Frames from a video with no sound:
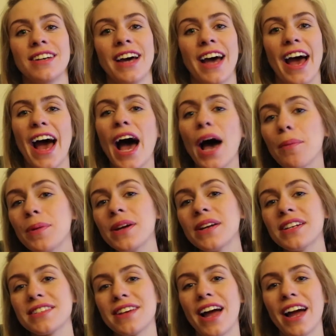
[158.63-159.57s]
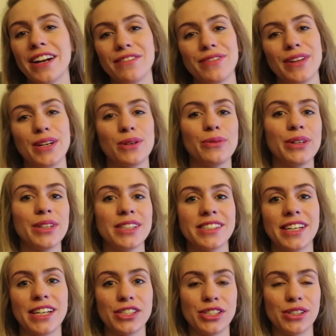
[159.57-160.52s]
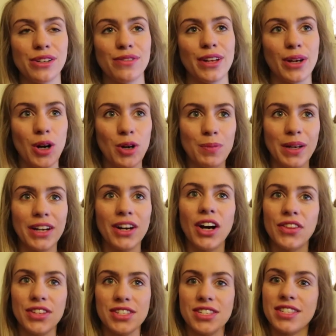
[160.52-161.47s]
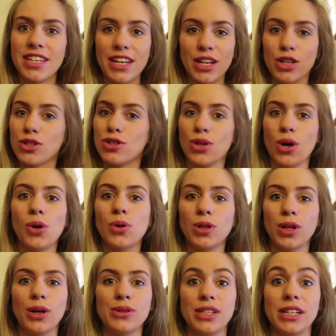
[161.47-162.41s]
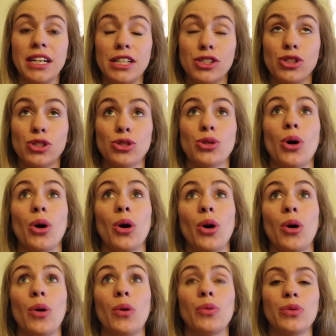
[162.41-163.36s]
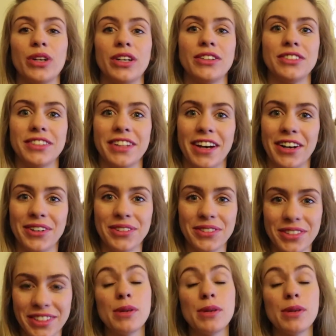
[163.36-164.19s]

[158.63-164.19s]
happen is kind of like a realization of like, oh my god, this is getting so close and it is so real now.